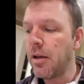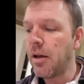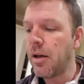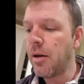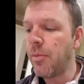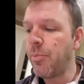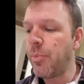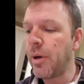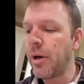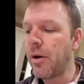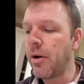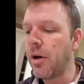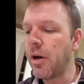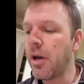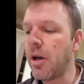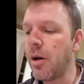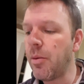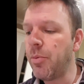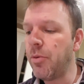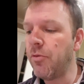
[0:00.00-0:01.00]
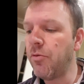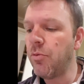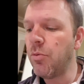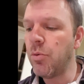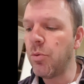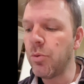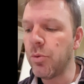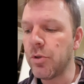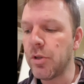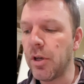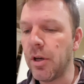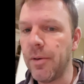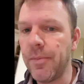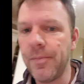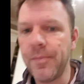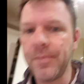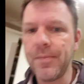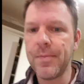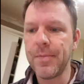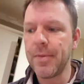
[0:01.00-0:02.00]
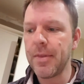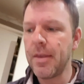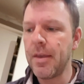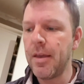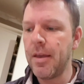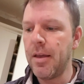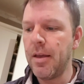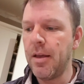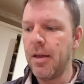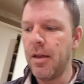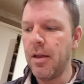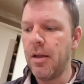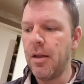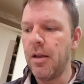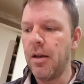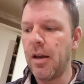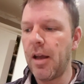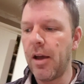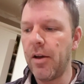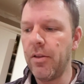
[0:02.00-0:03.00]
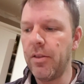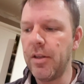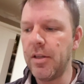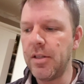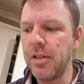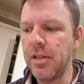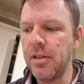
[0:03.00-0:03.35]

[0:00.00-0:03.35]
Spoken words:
about a cup of water. Now this